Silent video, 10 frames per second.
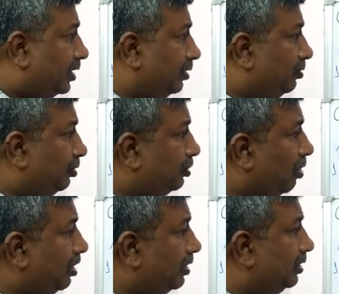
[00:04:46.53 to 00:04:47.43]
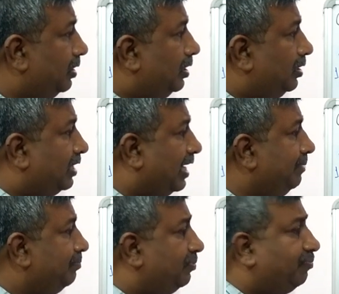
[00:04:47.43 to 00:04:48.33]
So short
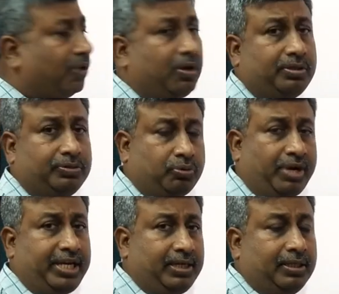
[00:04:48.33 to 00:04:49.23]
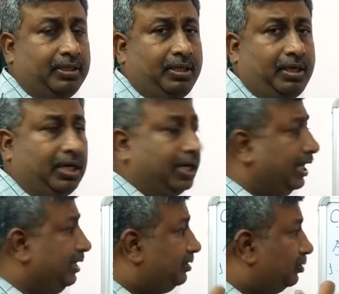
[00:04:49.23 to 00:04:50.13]
time for sowing
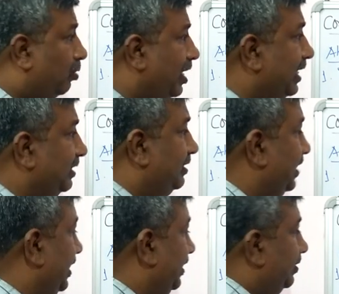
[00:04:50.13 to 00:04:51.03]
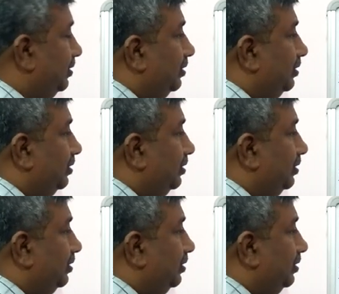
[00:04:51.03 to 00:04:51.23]
and sowing is delayed.